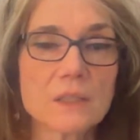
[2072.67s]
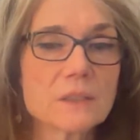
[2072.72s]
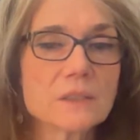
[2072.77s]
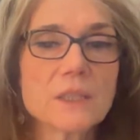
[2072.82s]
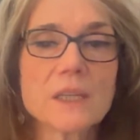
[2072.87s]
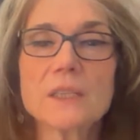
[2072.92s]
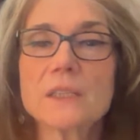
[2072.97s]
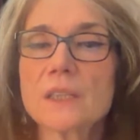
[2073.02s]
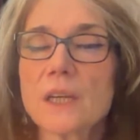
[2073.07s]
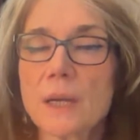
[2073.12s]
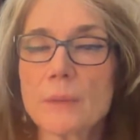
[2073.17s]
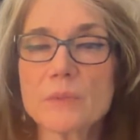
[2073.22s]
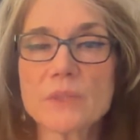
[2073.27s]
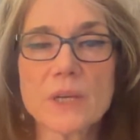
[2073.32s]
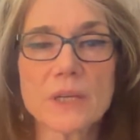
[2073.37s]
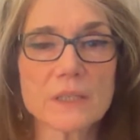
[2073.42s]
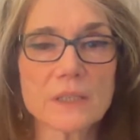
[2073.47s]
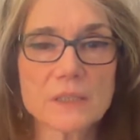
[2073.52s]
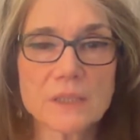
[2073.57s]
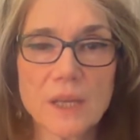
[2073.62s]
10 times
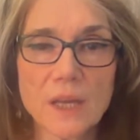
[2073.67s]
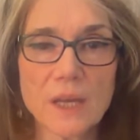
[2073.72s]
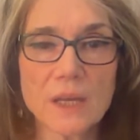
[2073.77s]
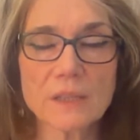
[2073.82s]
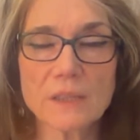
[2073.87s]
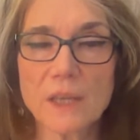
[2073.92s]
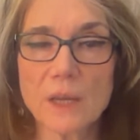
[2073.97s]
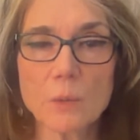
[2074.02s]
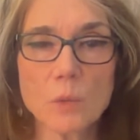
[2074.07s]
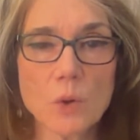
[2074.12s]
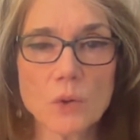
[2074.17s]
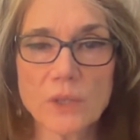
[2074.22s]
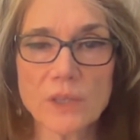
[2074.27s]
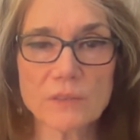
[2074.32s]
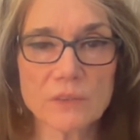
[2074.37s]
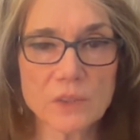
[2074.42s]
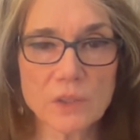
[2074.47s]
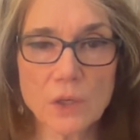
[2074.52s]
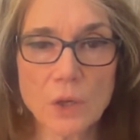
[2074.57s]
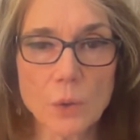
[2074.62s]
out of 10, they won't
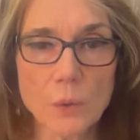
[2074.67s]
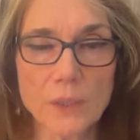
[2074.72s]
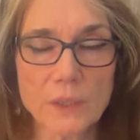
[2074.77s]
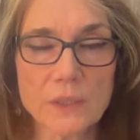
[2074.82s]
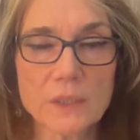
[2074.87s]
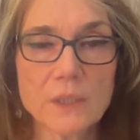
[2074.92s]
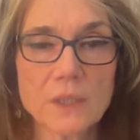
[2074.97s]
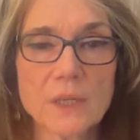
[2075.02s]
even know it.